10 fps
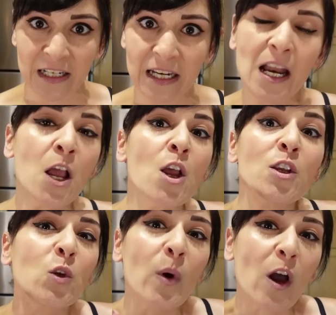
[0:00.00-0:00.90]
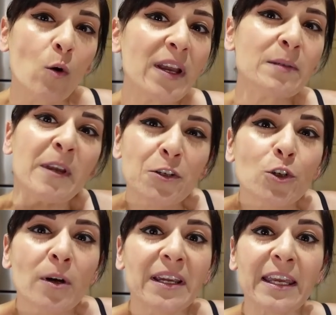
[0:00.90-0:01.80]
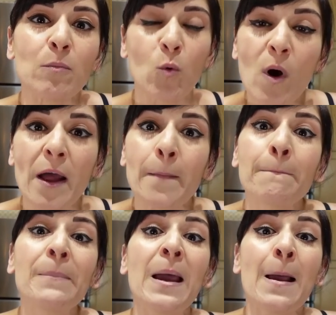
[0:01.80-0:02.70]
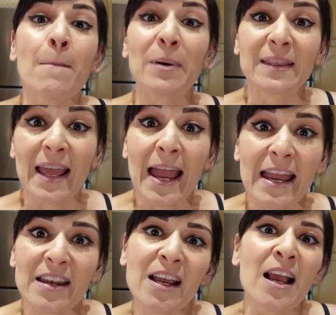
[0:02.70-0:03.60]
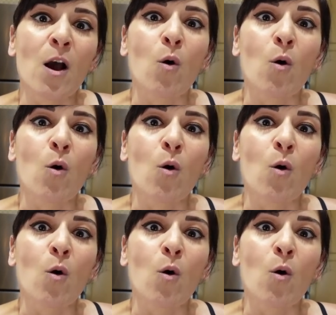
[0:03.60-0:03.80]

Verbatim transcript: in it, so I always make sure I keep one. But then